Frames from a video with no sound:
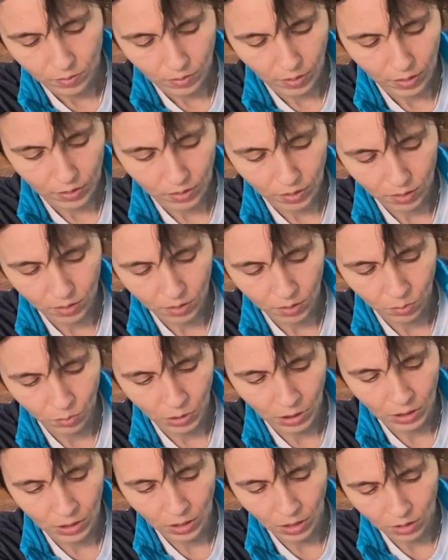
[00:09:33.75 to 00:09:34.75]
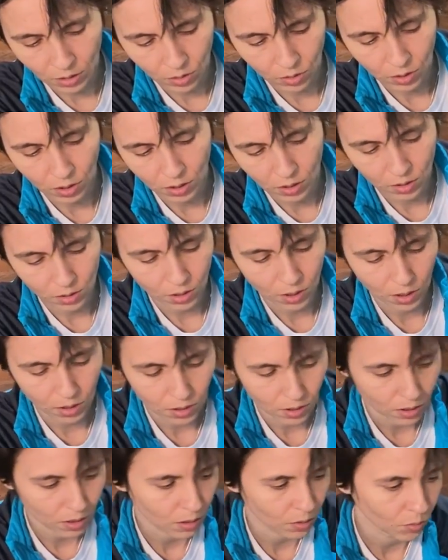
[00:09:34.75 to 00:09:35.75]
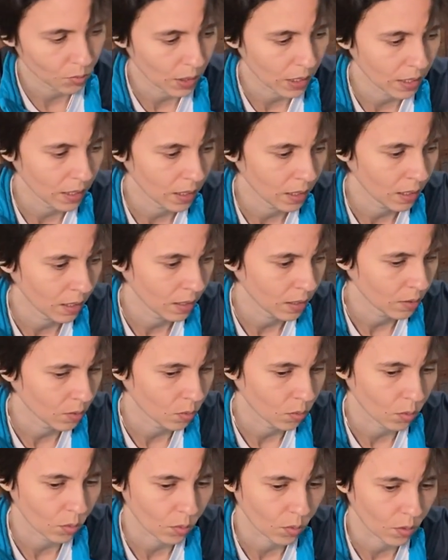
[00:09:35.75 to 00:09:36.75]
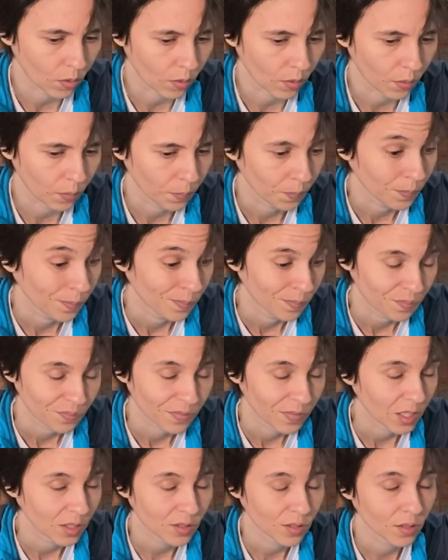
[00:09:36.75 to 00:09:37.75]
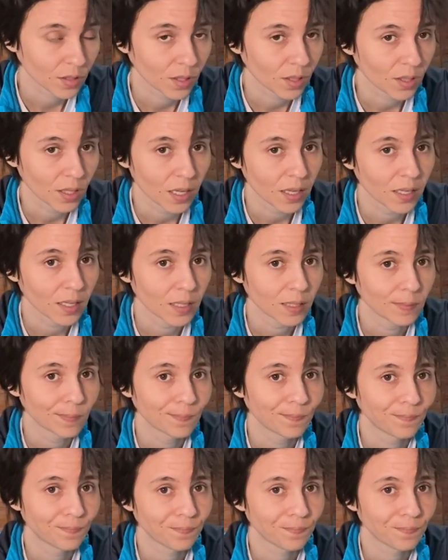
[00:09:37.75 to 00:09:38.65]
That doesn't mean that you're gonna chase it away, or doesn't look like it.